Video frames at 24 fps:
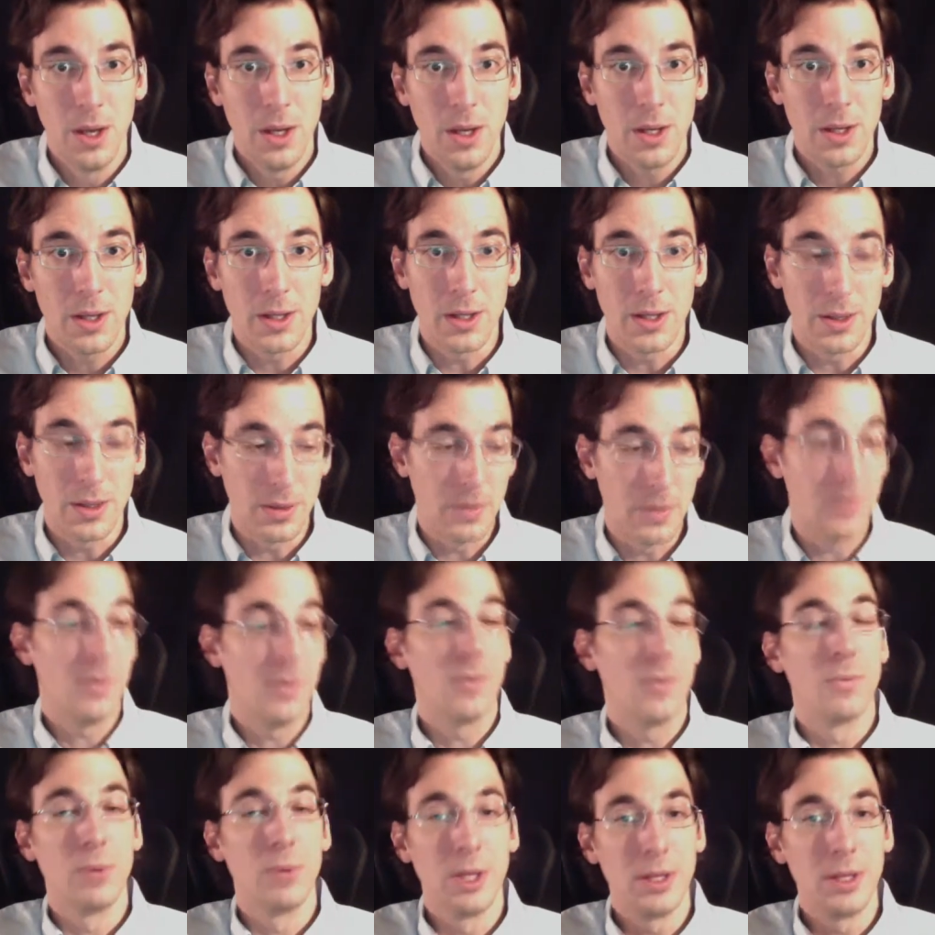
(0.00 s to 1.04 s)
And
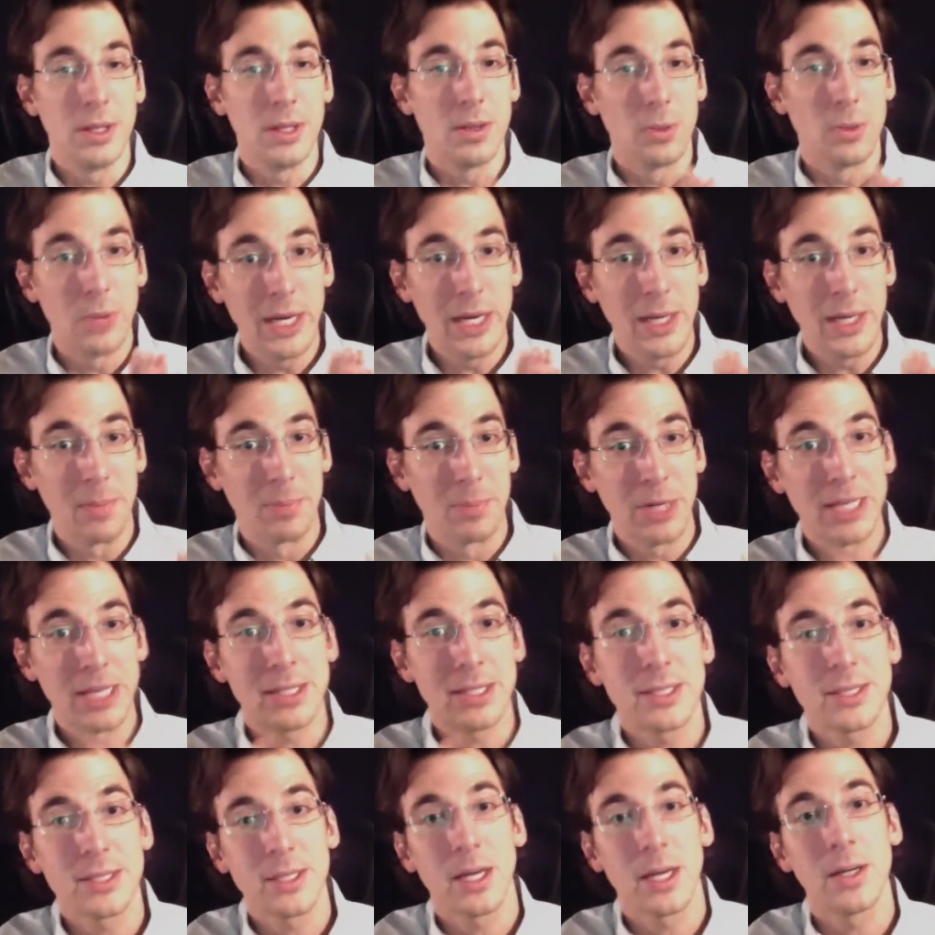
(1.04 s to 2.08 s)
really the way to break
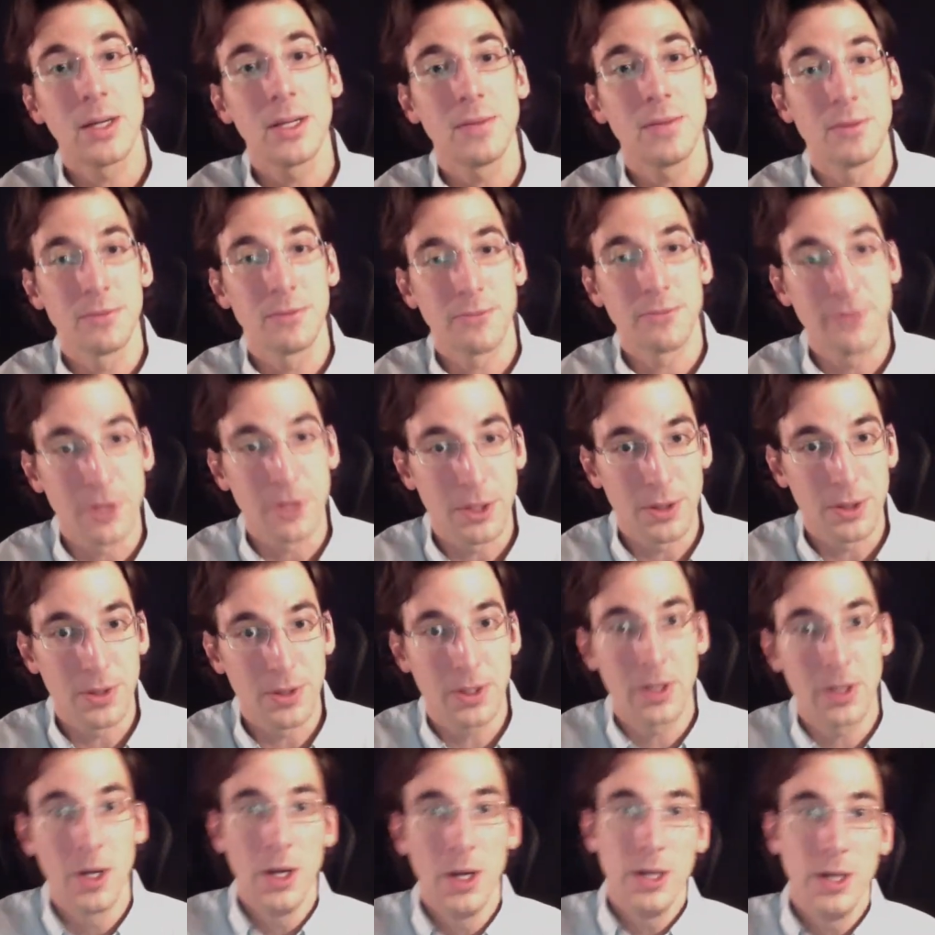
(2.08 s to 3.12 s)
this down even
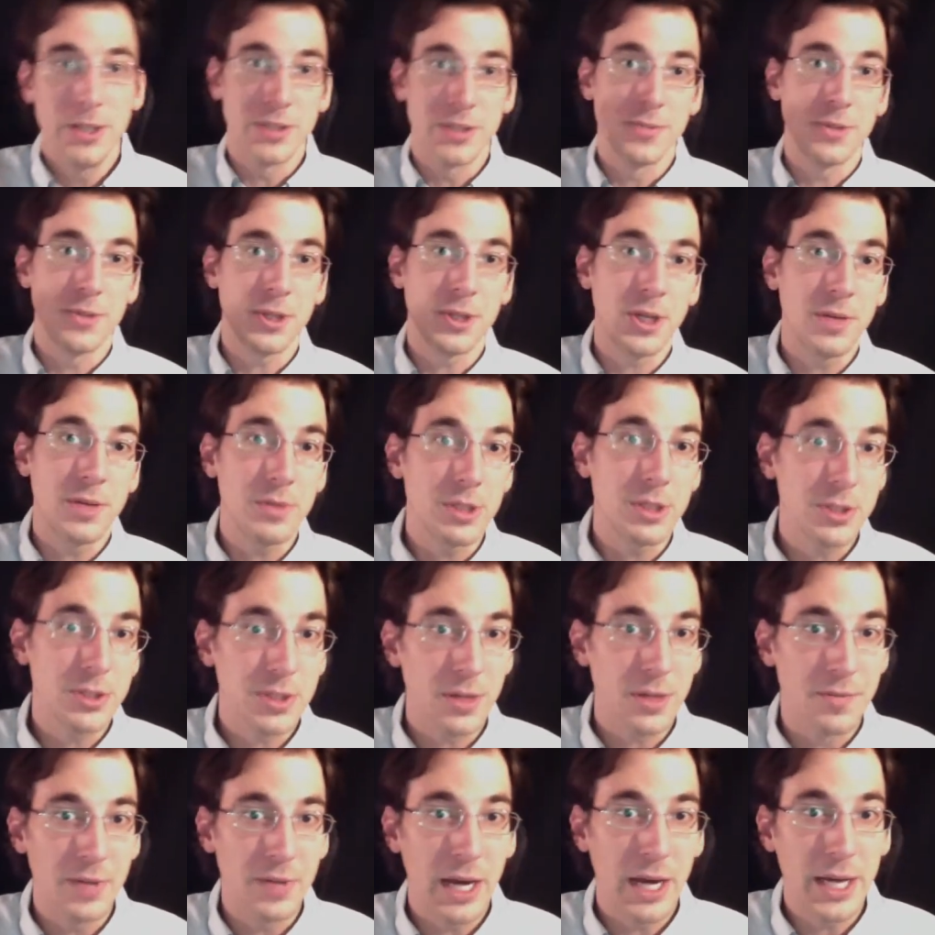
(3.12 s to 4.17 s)
further is if you're giving
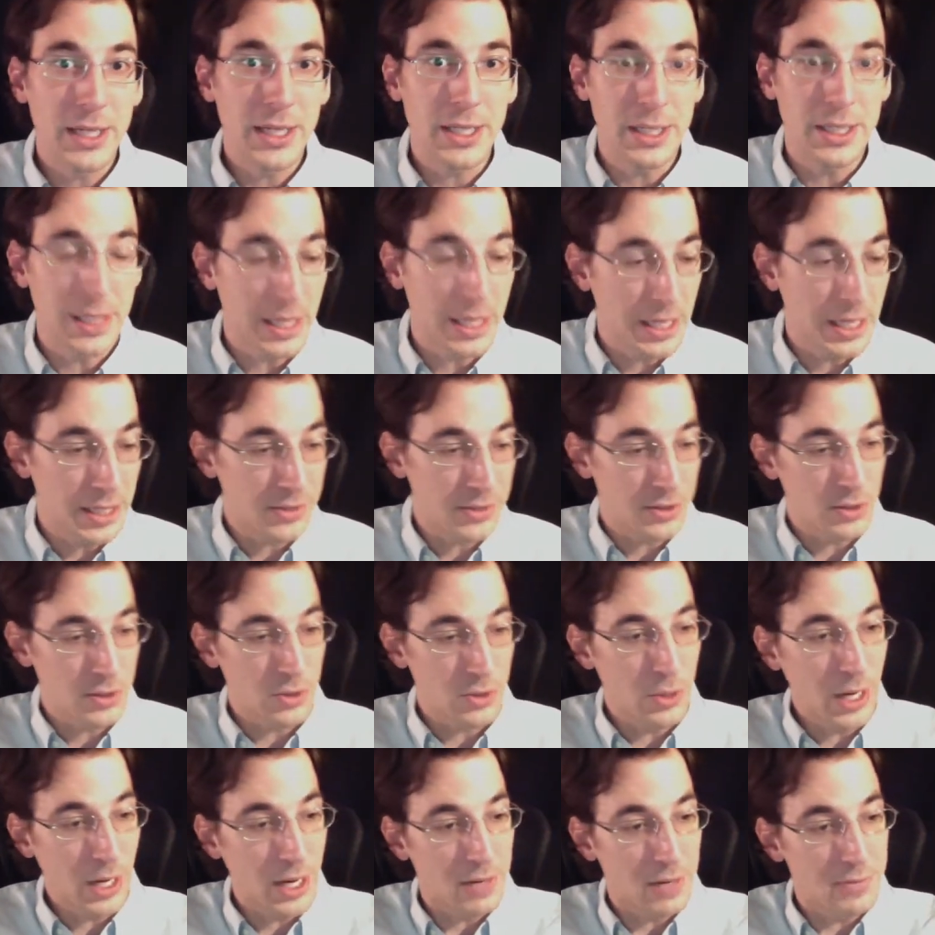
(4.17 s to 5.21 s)
yourself 90 days and
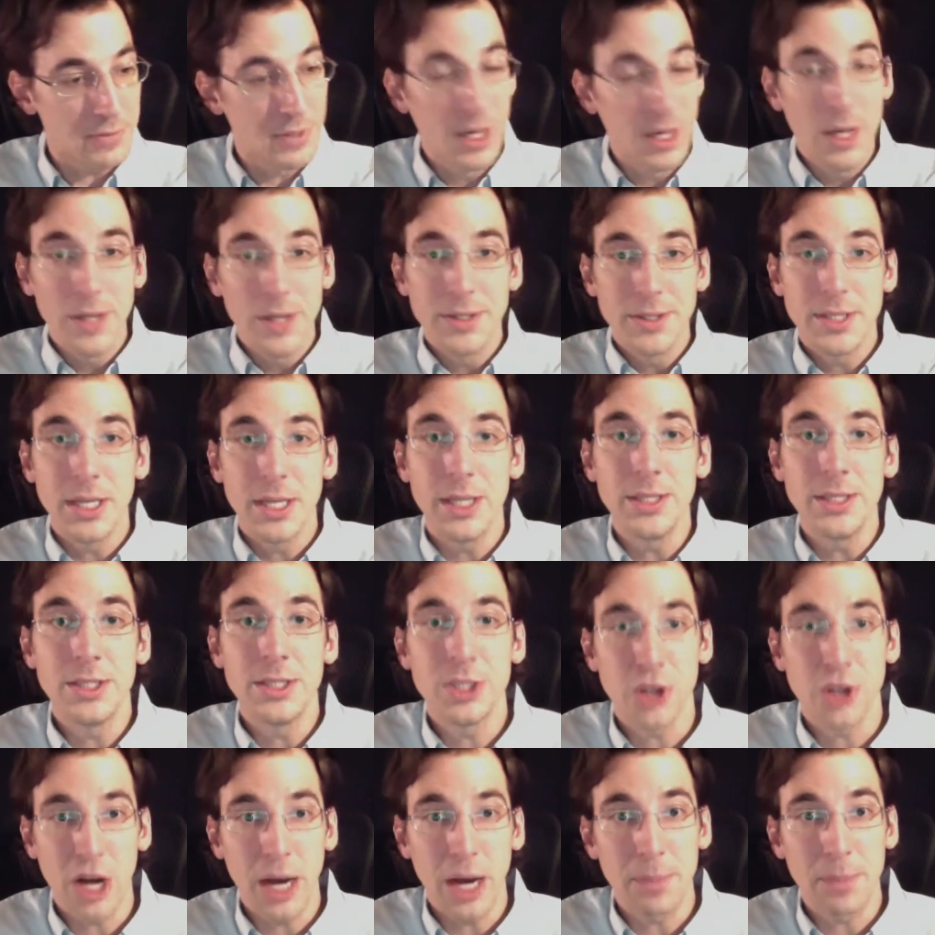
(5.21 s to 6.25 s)
you have 10
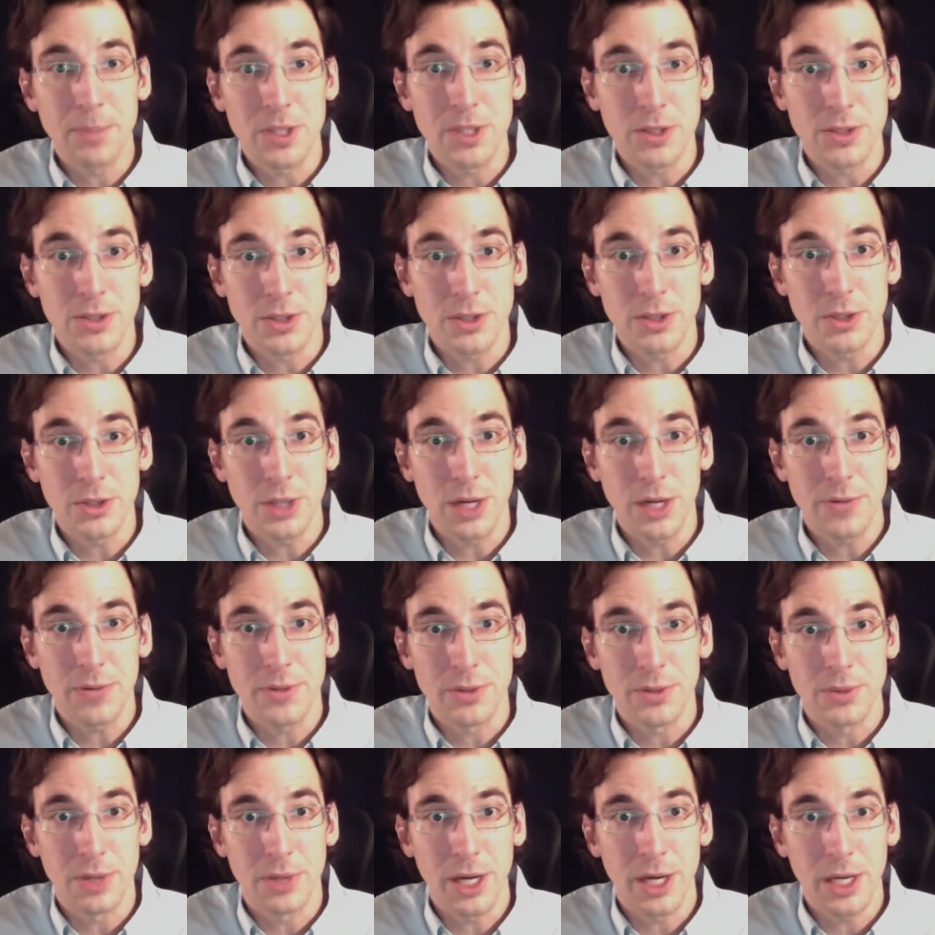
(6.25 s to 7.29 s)
chapters that you have
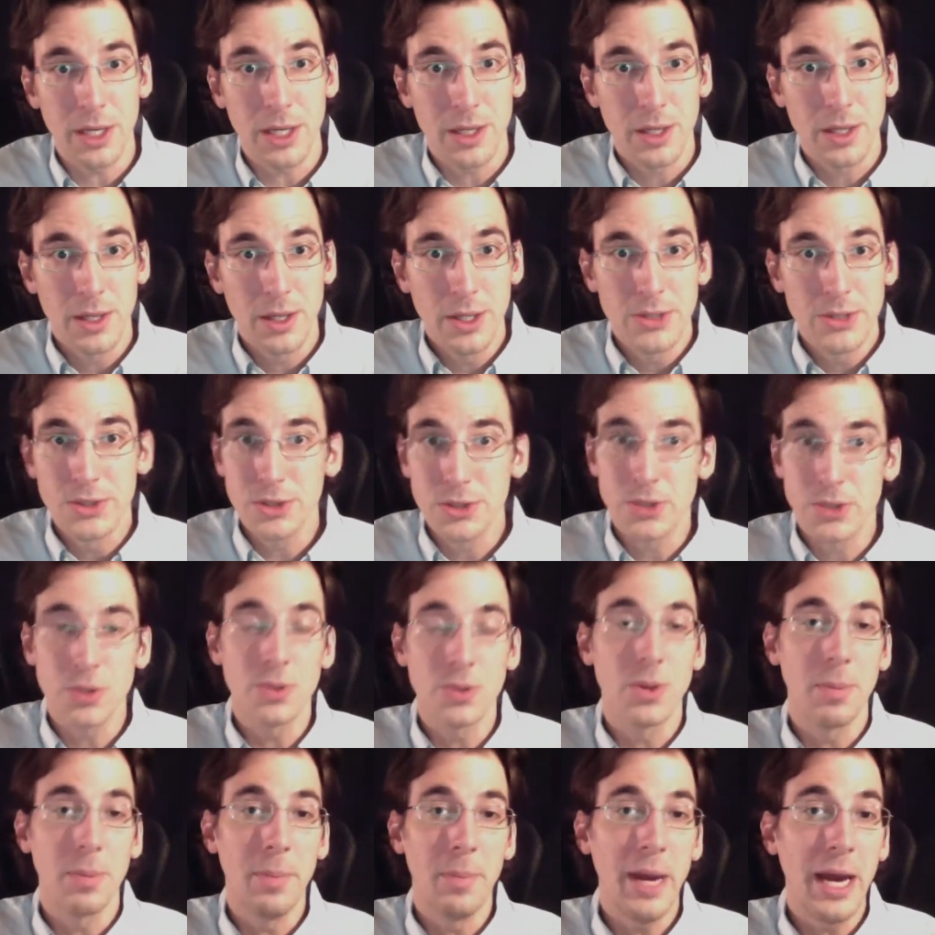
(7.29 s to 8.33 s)
to write, just
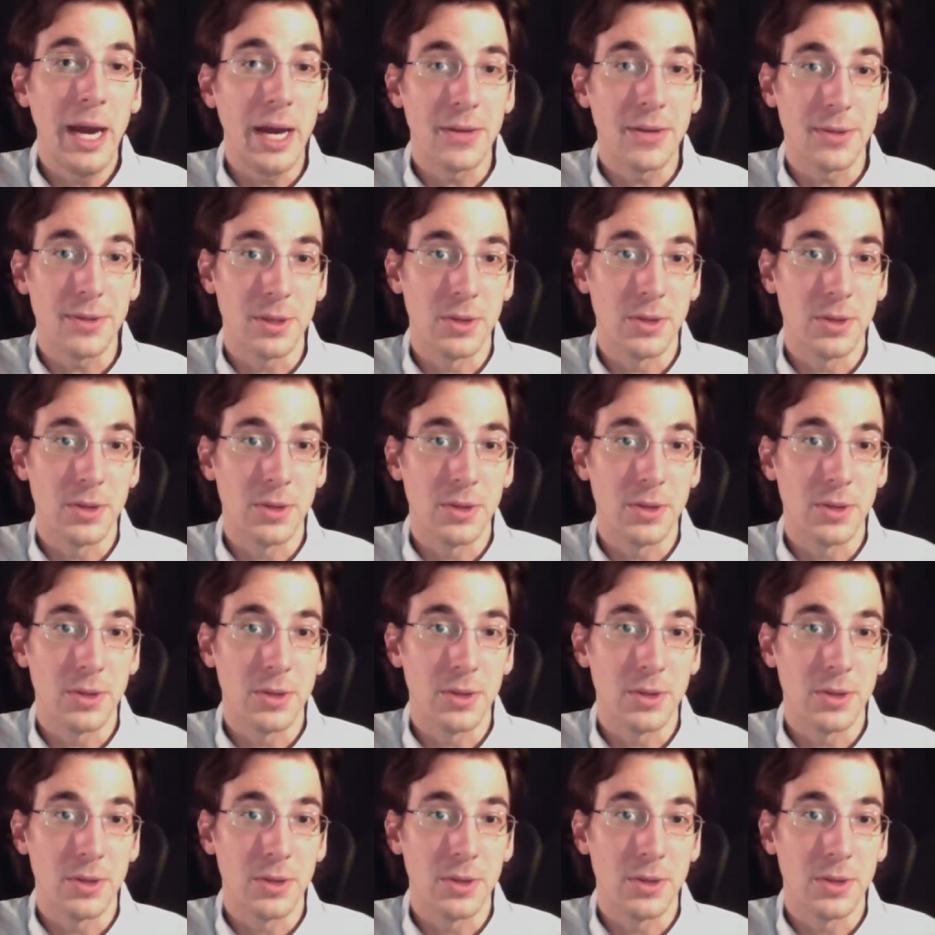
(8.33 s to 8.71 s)
do the math.